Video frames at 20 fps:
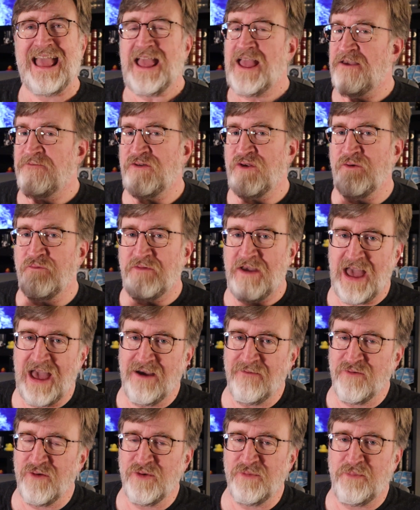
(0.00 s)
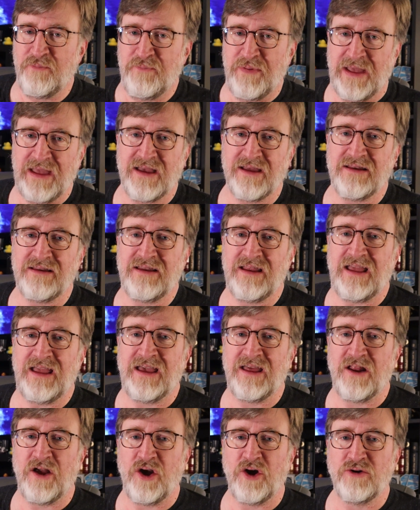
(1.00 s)
If you've ever been
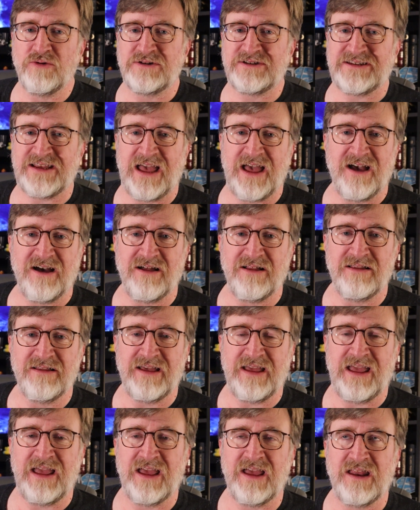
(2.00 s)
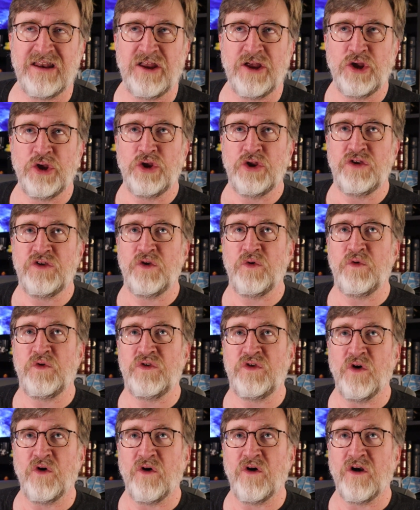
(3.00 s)
in a hotel in New
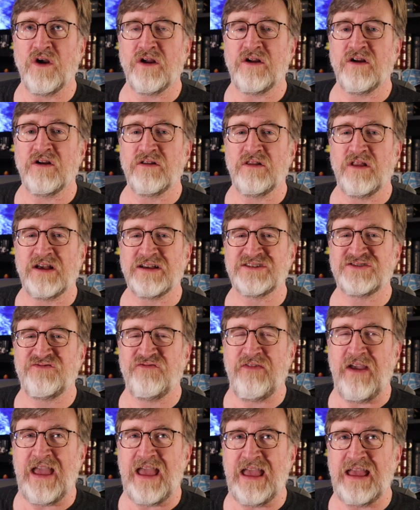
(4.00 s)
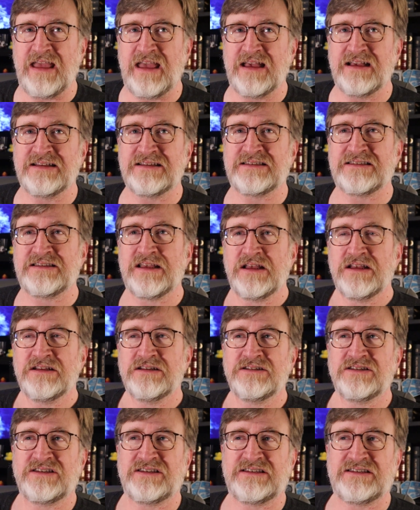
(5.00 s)
York or Las Vegas,
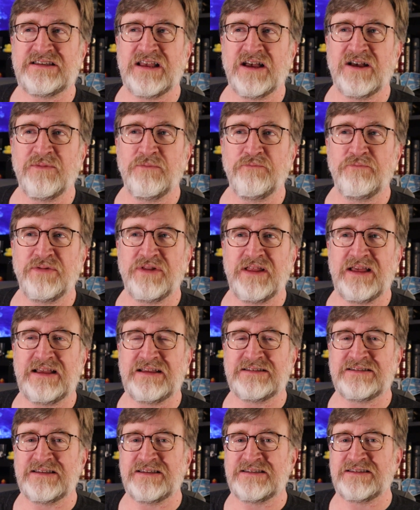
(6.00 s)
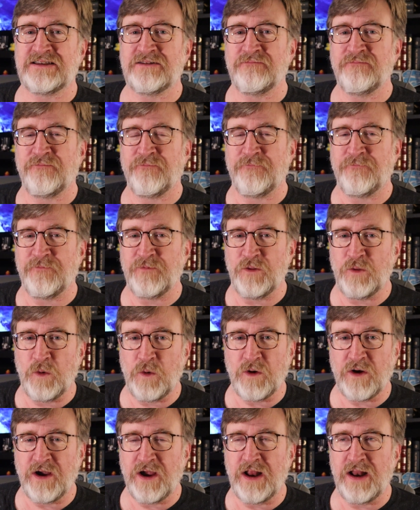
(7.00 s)
some places in
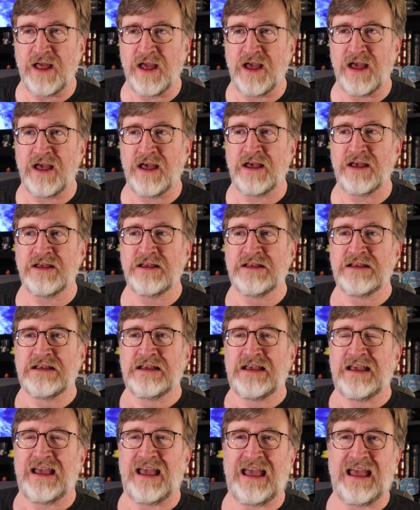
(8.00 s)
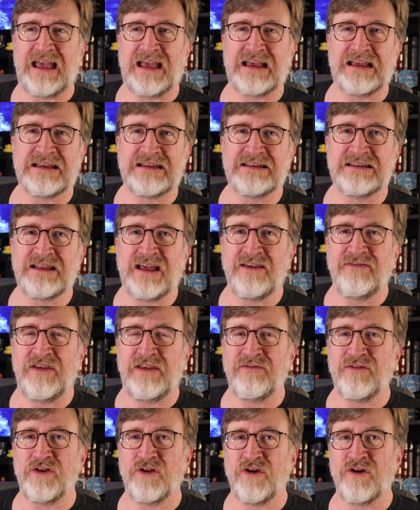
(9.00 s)
Florida, and I've
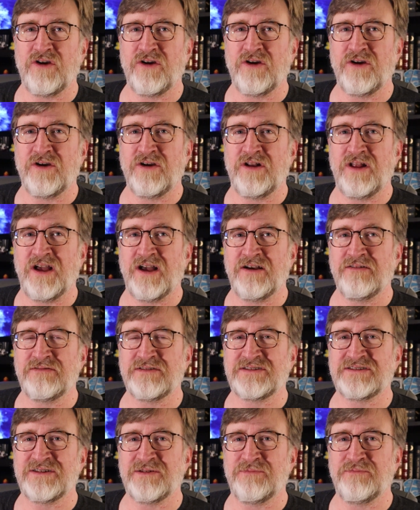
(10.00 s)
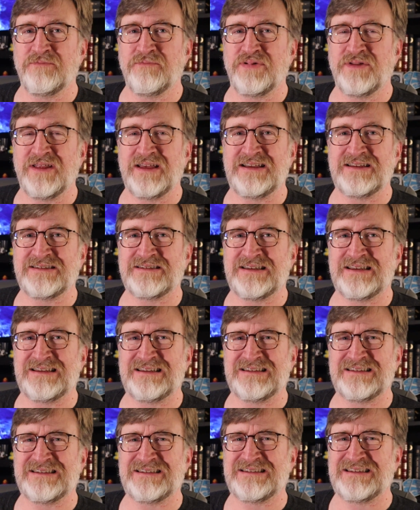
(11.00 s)
even heard of some
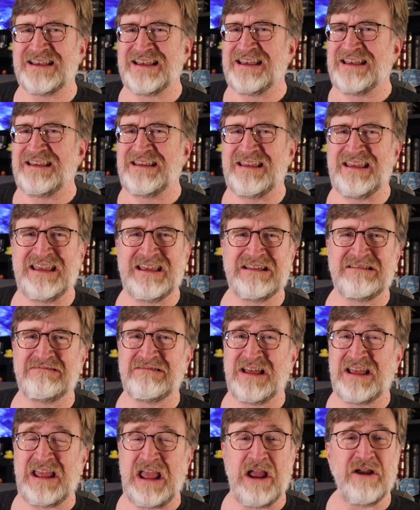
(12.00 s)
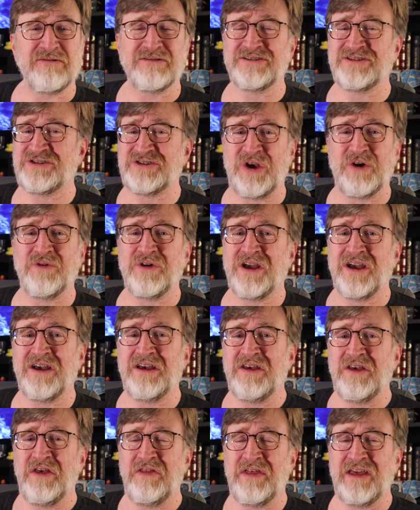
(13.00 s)
places in like
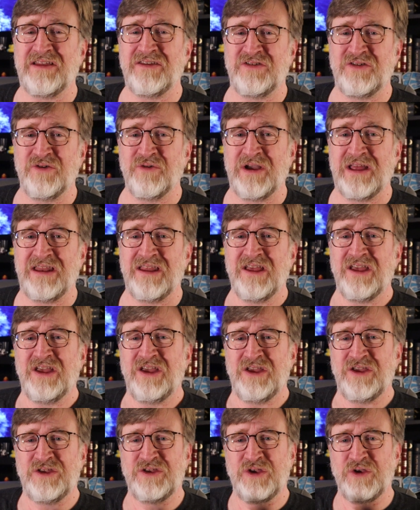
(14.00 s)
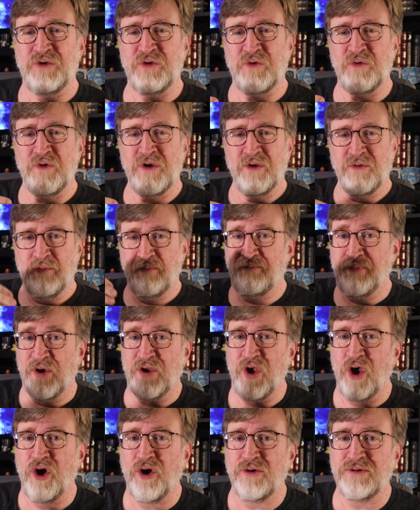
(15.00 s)
Arizona that do it. You
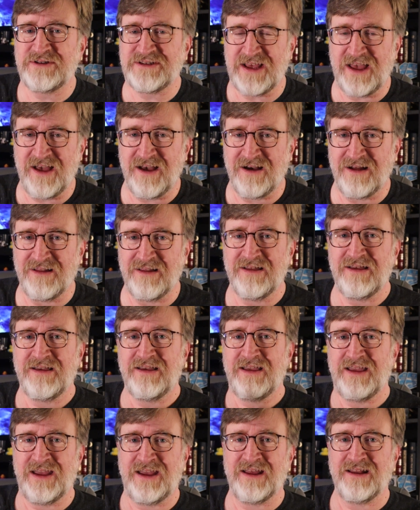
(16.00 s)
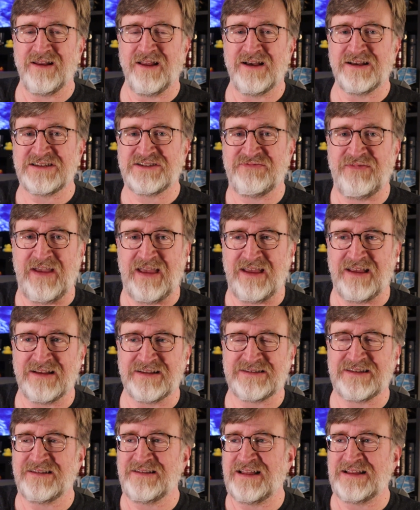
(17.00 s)
book a hotel in Las
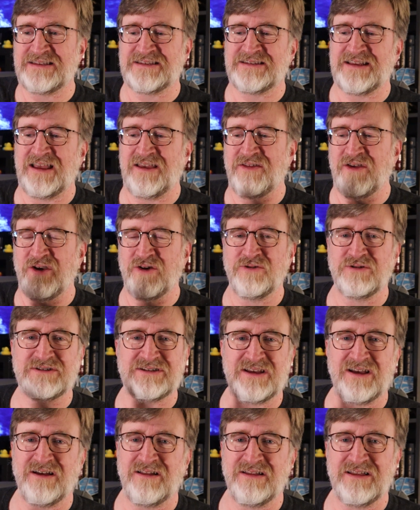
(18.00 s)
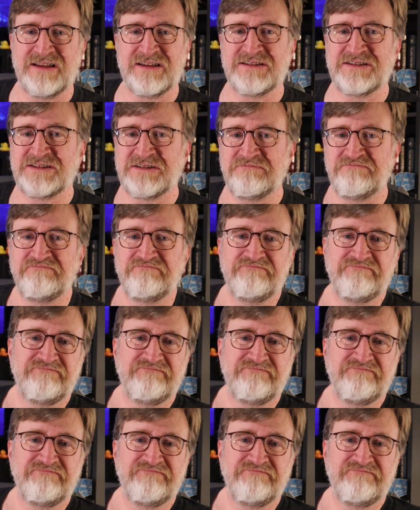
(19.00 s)
Vegas, and let's say the hotel is